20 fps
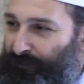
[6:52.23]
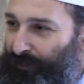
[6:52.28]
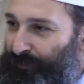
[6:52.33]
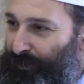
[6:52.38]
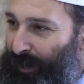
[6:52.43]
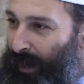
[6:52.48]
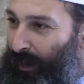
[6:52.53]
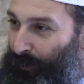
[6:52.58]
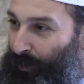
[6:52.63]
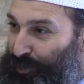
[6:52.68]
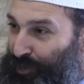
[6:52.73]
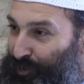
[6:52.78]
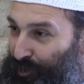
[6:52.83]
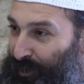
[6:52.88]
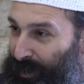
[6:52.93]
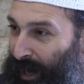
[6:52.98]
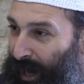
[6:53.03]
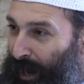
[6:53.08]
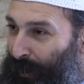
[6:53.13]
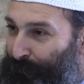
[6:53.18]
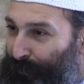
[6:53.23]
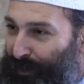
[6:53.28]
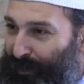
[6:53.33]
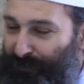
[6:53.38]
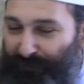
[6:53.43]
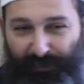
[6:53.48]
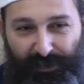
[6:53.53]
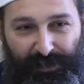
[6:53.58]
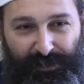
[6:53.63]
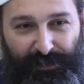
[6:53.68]
Now what's going to
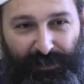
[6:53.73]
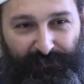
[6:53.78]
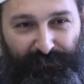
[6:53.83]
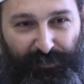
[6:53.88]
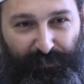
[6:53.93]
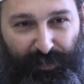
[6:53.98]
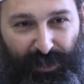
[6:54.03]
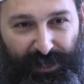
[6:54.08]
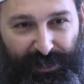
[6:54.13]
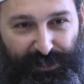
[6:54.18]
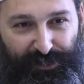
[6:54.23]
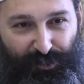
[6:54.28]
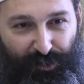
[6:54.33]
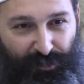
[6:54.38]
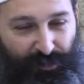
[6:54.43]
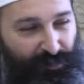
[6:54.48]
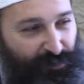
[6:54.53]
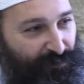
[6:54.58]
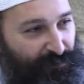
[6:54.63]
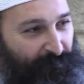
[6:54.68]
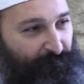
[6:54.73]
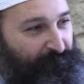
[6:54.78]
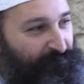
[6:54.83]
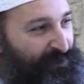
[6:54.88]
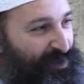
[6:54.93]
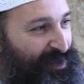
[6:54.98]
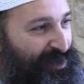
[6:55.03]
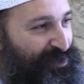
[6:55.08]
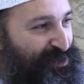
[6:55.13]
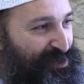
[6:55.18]
happen? Everybody's all
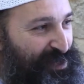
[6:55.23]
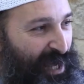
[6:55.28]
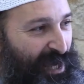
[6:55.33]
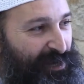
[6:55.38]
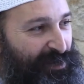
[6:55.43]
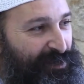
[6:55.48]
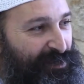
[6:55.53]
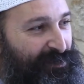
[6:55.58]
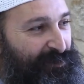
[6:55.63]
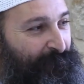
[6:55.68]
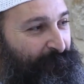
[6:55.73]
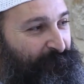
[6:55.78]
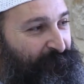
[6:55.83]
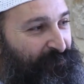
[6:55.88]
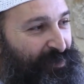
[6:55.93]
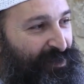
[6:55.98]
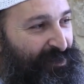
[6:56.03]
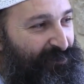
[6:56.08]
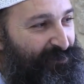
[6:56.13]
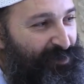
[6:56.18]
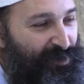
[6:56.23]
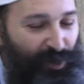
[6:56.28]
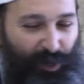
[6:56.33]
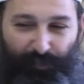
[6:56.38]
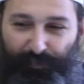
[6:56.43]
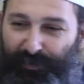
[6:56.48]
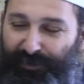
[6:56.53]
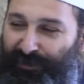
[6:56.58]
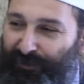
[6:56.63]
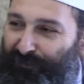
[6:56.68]
excited. They
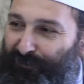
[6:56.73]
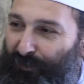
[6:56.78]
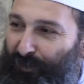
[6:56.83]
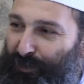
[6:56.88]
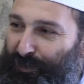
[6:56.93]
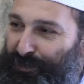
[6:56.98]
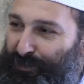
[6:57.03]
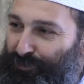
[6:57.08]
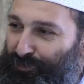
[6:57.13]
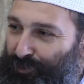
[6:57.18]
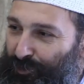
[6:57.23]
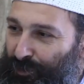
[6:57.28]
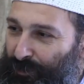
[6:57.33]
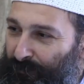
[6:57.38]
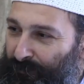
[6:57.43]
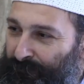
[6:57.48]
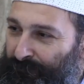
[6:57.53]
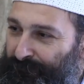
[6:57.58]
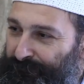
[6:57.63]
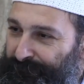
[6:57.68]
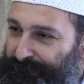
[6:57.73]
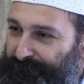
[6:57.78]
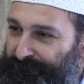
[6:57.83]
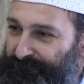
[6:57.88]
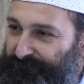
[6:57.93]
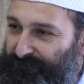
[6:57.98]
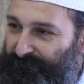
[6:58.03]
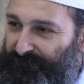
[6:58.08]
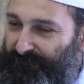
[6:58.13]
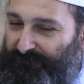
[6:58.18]
open the first room,
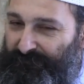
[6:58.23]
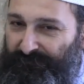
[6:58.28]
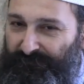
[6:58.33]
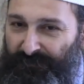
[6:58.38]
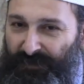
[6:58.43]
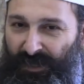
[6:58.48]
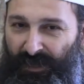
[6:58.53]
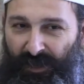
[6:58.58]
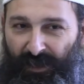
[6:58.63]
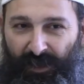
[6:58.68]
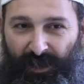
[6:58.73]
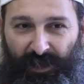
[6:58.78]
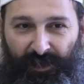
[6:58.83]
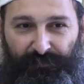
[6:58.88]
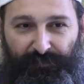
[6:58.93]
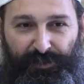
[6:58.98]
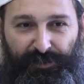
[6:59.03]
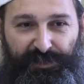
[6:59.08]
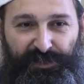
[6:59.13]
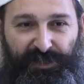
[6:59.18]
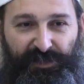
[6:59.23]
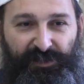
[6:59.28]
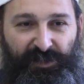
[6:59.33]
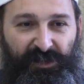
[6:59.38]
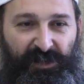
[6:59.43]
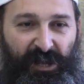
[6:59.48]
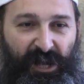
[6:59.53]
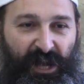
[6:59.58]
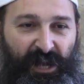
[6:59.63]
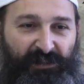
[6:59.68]
and they see the
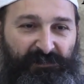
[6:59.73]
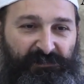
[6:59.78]
guy